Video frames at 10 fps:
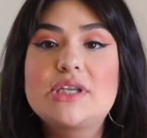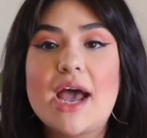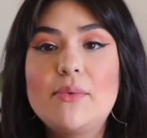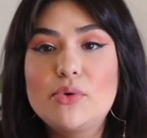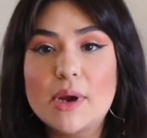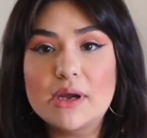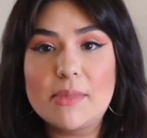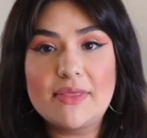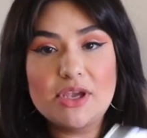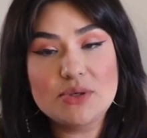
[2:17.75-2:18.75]
I would
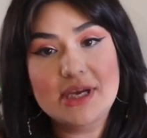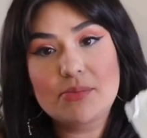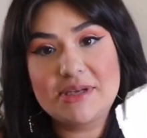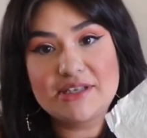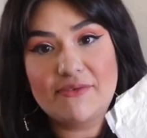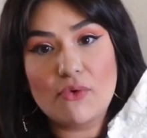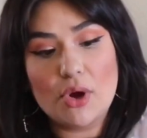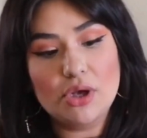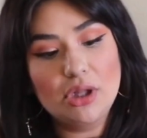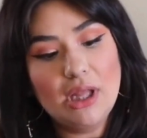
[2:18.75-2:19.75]
recommend that you take a piece of
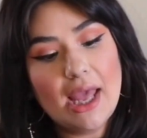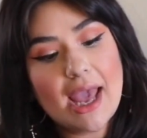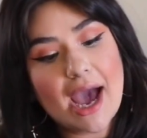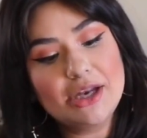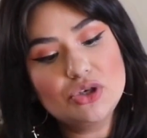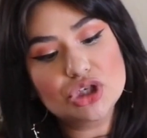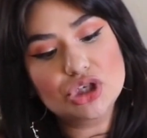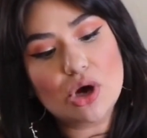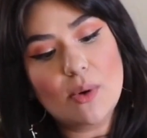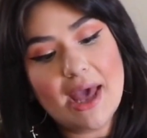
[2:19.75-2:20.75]
foil and you just
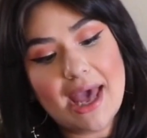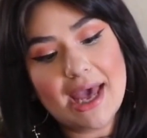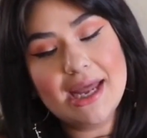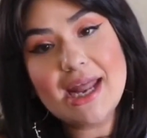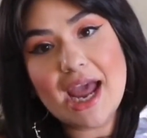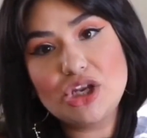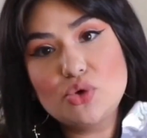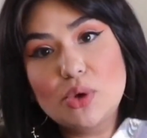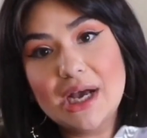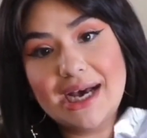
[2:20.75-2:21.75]
go ahead and
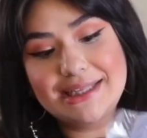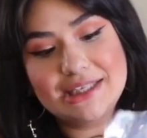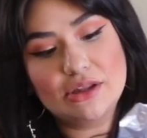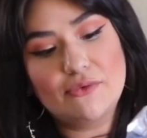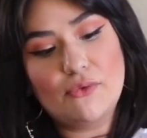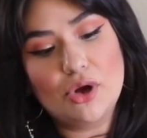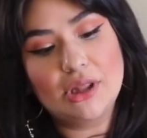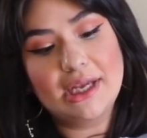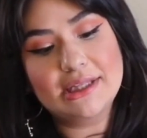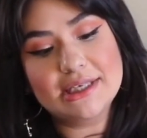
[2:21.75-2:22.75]
you cut the foil
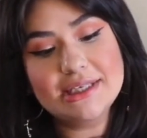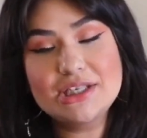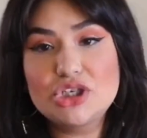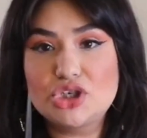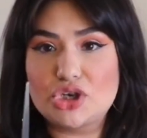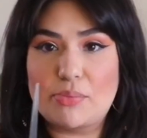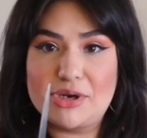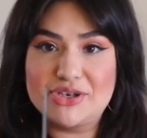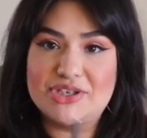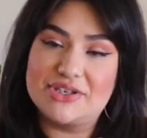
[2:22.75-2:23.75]
like this to sharpen
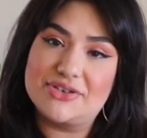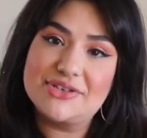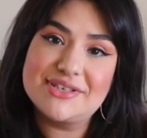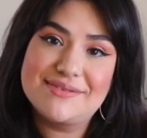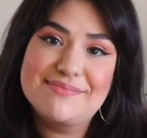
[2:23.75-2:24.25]
your scissors.